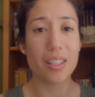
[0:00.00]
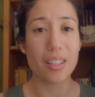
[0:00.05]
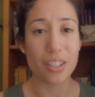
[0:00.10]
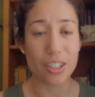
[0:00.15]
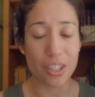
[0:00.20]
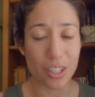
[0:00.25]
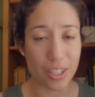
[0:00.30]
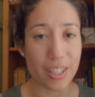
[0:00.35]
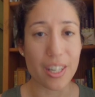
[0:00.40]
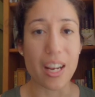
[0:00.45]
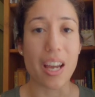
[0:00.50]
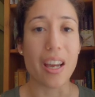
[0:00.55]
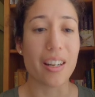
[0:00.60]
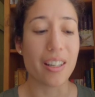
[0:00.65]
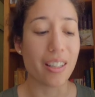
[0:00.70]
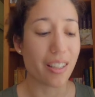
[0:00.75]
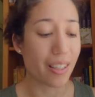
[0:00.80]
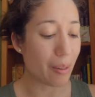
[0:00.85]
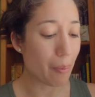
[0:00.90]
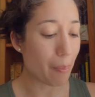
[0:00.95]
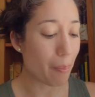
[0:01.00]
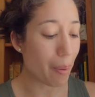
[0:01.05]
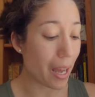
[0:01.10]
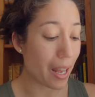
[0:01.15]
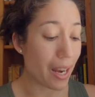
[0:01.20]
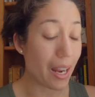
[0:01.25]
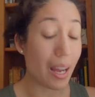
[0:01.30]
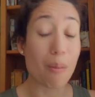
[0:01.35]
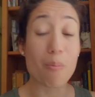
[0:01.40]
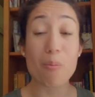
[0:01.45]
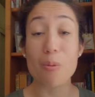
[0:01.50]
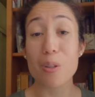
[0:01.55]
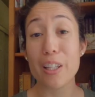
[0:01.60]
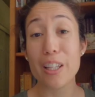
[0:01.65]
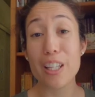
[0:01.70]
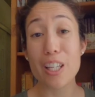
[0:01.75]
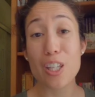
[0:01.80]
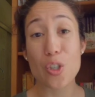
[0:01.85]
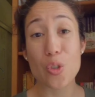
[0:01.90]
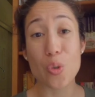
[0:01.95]
just knit. But I'm
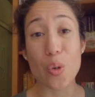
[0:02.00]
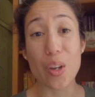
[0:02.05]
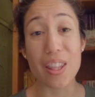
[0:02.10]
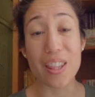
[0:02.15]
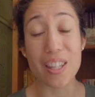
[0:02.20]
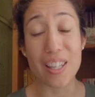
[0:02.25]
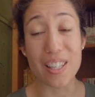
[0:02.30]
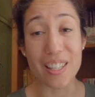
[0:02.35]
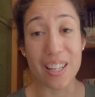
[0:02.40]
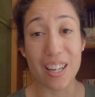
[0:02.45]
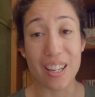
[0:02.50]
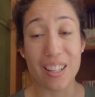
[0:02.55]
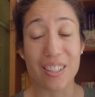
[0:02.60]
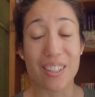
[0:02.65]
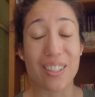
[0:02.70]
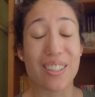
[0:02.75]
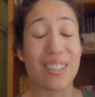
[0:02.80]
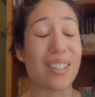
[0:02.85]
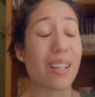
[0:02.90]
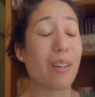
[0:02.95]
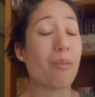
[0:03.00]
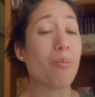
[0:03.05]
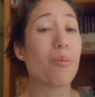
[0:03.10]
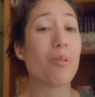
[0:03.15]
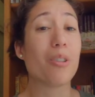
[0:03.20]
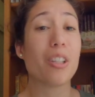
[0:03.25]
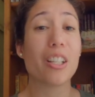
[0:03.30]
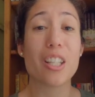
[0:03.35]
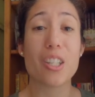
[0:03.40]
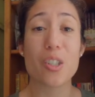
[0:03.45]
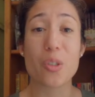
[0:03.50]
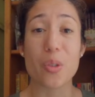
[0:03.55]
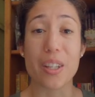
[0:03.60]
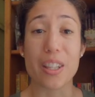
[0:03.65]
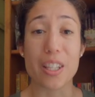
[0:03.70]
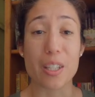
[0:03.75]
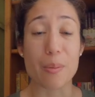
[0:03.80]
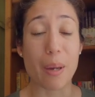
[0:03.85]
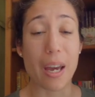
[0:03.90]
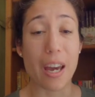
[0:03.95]
really enjoying these colors. I'm really enjoying
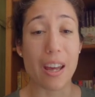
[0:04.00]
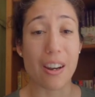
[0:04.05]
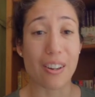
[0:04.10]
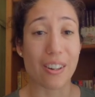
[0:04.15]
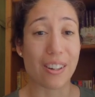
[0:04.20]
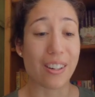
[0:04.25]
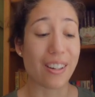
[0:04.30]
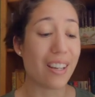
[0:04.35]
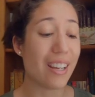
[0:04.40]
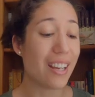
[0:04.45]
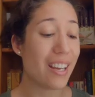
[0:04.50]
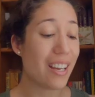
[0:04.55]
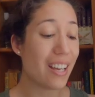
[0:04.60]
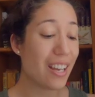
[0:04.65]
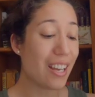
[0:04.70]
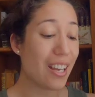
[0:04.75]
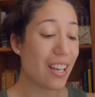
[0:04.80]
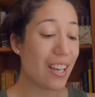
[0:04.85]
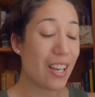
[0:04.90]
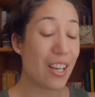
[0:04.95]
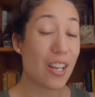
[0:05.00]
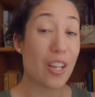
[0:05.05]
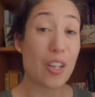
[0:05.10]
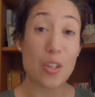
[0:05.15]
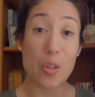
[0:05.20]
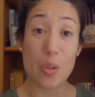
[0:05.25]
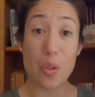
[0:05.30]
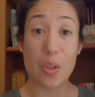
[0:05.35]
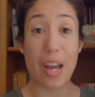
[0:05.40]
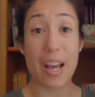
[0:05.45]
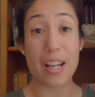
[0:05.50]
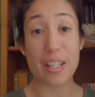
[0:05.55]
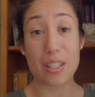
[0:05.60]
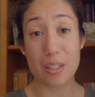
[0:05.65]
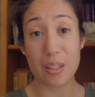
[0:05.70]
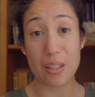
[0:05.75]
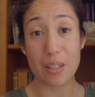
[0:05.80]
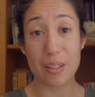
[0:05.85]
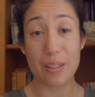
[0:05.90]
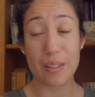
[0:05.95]
this pattern. So
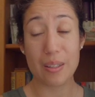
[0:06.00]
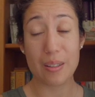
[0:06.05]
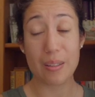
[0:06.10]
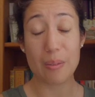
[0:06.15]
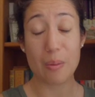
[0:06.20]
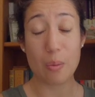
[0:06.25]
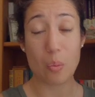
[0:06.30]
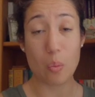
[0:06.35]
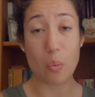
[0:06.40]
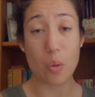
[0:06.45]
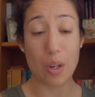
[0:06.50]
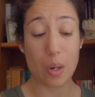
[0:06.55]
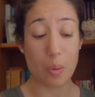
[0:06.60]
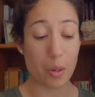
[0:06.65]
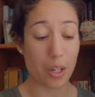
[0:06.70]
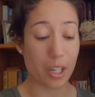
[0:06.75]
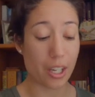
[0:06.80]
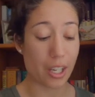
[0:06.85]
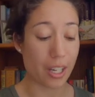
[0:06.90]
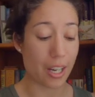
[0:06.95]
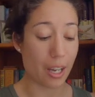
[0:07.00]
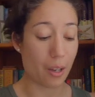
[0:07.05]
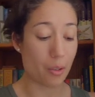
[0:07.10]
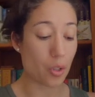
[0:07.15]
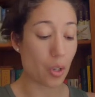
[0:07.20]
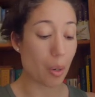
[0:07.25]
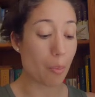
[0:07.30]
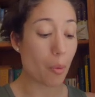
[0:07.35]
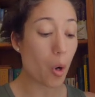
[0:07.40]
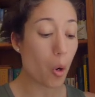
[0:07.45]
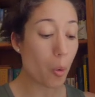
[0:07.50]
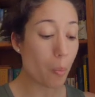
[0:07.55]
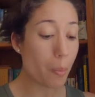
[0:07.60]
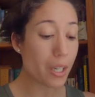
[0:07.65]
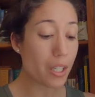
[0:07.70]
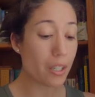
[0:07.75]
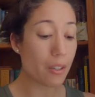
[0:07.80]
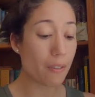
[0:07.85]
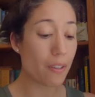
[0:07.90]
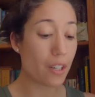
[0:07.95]
that's what I'm working on now. So I'm
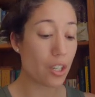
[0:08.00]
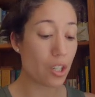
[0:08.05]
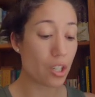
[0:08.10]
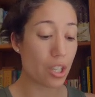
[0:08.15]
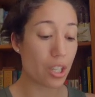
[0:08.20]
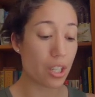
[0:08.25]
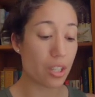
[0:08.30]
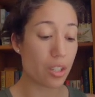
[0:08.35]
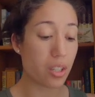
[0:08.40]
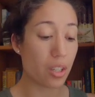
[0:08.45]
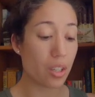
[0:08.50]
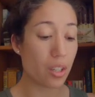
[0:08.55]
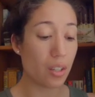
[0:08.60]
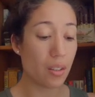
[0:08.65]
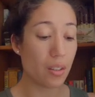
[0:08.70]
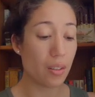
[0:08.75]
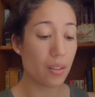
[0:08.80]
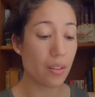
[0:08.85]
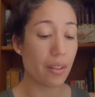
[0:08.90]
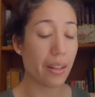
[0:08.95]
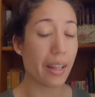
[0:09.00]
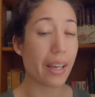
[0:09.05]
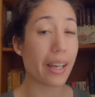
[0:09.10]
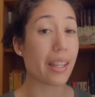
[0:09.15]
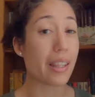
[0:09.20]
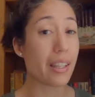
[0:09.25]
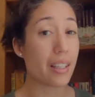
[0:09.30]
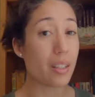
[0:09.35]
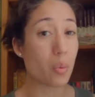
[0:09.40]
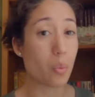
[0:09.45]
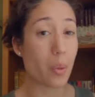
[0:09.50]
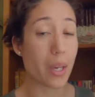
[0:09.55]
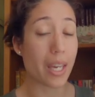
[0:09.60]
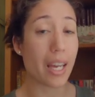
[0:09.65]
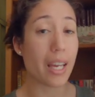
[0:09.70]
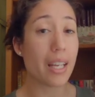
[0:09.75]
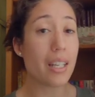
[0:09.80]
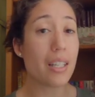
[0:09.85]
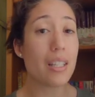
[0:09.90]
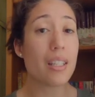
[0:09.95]
hoping to finish these like this
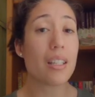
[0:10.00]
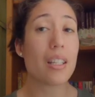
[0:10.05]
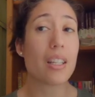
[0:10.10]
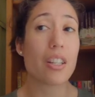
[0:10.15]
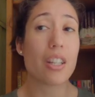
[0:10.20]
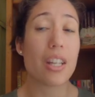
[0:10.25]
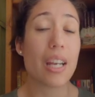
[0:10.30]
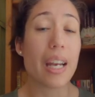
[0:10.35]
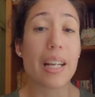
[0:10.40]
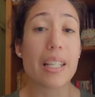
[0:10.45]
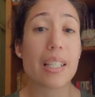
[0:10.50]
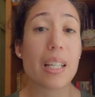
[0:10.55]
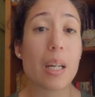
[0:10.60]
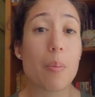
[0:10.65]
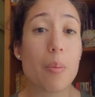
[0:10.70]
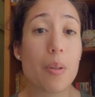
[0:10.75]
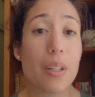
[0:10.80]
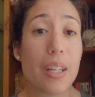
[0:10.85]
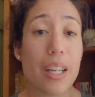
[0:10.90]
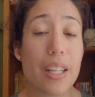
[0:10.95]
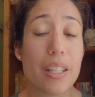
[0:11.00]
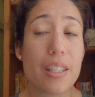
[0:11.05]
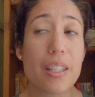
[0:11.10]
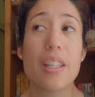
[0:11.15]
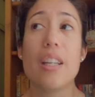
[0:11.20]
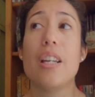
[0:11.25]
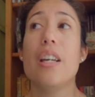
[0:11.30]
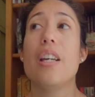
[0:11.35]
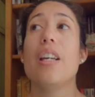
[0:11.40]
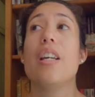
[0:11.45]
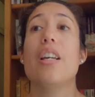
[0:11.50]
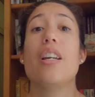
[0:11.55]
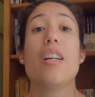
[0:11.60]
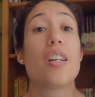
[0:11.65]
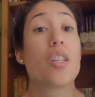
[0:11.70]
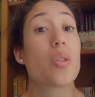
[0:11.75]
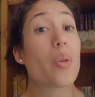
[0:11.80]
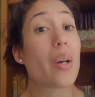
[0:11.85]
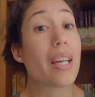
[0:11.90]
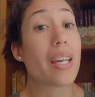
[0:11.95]
weekend and the next couple days
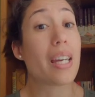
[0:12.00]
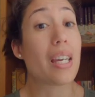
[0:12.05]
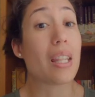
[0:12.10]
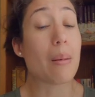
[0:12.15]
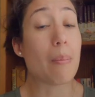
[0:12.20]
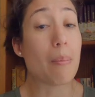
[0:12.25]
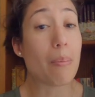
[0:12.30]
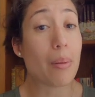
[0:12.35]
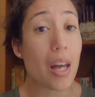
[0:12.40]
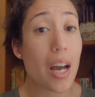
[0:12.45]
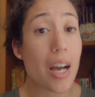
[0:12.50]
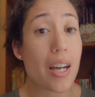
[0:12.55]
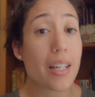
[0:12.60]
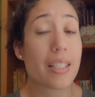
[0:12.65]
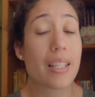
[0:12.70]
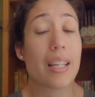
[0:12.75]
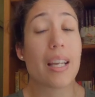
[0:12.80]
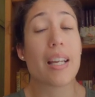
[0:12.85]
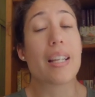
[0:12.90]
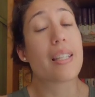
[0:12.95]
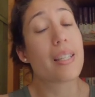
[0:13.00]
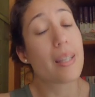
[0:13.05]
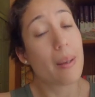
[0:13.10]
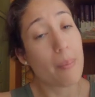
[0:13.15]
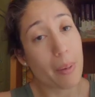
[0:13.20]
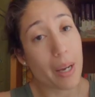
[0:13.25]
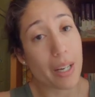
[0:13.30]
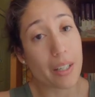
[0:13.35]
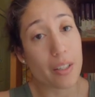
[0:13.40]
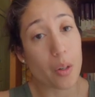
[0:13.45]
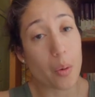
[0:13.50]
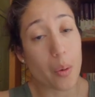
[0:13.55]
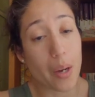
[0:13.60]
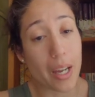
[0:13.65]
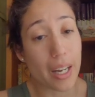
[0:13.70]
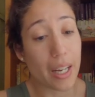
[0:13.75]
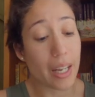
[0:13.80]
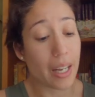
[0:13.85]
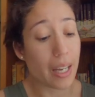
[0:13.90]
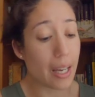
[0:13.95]
so I can get them blocked and sent back to
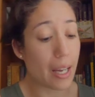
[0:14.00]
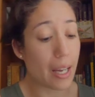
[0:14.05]
Gwen